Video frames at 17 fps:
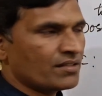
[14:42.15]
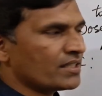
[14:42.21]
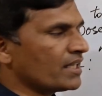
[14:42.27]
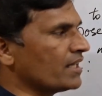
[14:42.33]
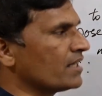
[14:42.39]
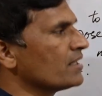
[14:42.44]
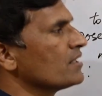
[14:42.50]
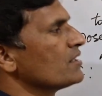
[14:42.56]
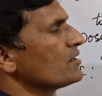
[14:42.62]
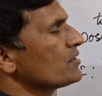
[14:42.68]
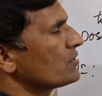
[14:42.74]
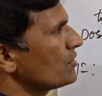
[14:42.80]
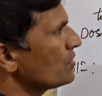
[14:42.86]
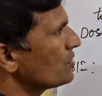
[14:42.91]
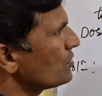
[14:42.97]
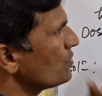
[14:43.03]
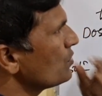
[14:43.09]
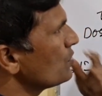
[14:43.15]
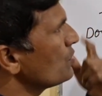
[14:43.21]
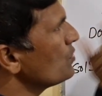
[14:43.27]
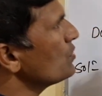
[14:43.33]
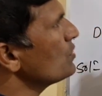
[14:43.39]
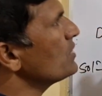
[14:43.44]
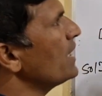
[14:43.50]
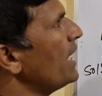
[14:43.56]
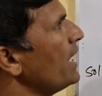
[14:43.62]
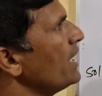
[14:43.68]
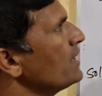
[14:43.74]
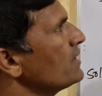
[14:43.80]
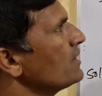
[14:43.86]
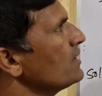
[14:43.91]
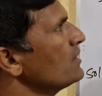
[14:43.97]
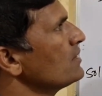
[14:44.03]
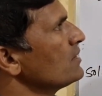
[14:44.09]
Okay, so to do
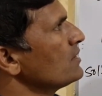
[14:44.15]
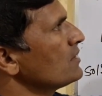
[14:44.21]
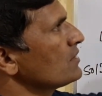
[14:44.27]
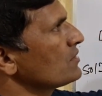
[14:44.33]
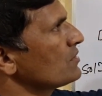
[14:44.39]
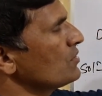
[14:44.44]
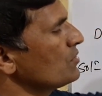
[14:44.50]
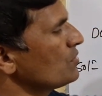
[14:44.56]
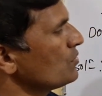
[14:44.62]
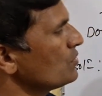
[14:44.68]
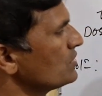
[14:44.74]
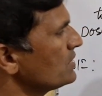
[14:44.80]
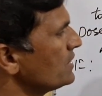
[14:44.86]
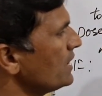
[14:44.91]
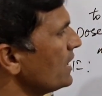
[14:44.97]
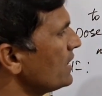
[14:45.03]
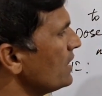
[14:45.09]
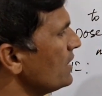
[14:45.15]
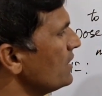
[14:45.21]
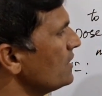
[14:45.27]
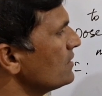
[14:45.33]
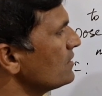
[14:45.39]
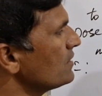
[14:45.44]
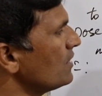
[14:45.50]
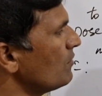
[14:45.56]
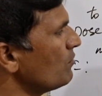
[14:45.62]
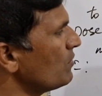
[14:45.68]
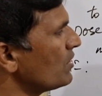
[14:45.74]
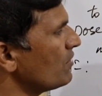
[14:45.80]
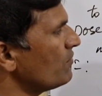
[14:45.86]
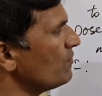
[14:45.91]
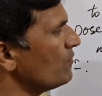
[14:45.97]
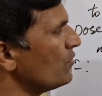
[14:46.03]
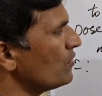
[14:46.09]
that, so to check its
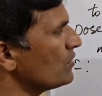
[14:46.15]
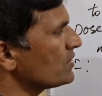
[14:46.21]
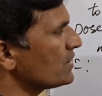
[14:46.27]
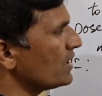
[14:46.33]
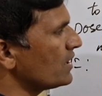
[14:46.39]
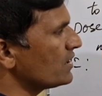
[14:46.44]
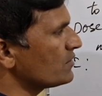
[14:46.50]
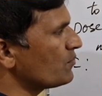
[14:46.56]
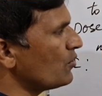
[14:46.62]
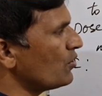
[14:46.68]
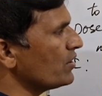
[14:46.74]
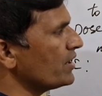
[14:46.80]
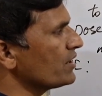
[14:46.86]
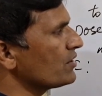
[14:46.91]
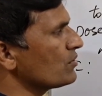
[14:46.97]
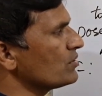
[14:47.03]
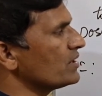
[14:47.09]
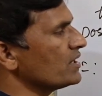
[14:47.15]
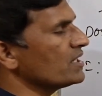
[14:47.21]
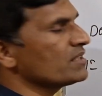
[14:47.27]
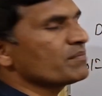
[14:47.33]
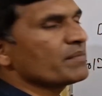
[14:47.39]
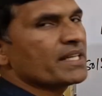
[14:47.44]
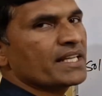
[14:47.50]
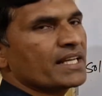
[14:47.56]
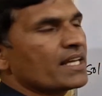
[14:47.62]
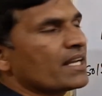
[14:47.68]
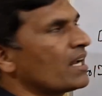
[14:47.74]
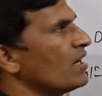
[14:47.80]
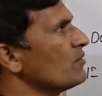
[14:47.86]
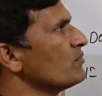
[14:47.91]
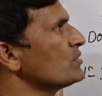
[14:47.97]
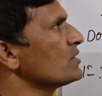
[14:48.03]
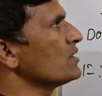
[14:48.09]
number of moles corresponding to these many
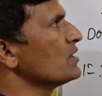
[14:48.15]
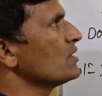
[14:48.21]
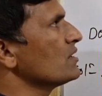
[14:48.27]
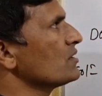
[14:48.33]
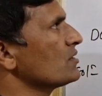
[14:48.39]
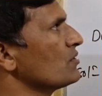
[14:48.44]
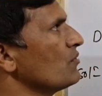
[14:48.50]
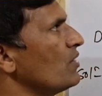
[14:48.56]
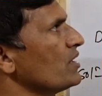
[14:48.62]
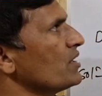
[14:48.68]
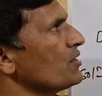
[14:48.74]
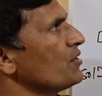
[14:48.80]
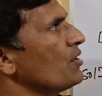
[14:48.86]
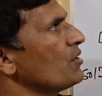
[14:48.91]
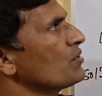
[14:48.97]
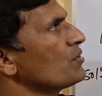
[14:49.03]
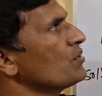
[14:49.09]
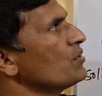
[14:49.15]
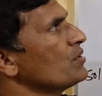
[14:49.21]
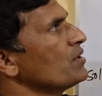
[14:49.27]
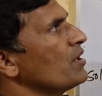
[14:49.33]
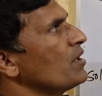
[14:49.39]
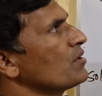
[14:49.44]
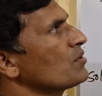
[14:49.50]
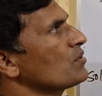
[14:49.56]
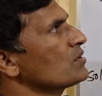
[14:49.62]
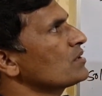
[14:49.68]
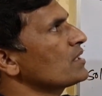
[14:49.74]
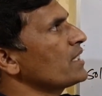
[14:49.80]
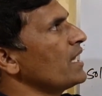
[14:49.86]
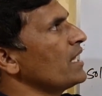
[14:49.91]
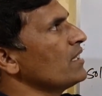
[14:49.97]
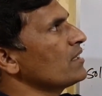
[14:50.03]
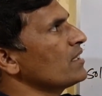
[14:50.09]
grams, so what you have to do, you have to
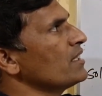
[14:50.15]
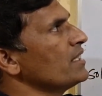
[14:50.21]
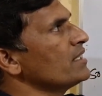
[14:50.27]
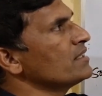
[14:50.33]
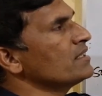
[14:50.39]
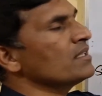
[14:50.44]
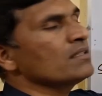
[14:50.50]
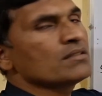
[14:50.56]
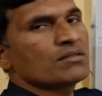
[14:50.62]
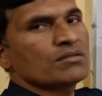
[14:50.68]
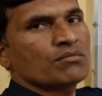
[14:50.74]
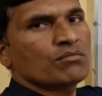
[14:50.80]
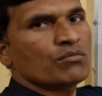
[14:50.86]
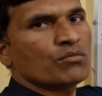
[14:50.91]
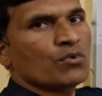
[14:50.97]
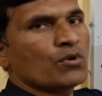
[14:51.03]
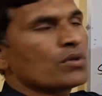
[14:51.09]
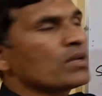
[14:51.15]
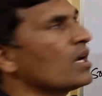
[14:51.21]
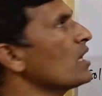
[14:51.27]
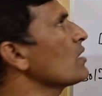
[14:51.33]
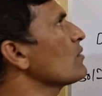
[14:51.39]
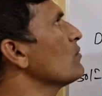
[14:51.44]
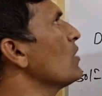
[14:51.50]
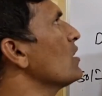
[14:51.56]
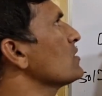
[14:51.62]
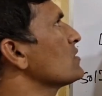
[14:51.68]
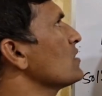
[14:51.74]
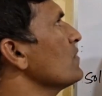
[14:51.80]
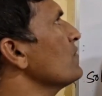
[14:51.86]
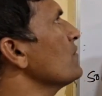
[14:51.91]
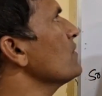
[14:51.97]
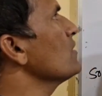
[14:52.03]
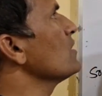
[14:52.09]
calculate the molar mass
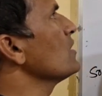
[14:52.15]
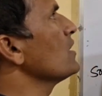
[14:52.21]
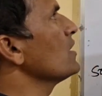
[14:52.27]
of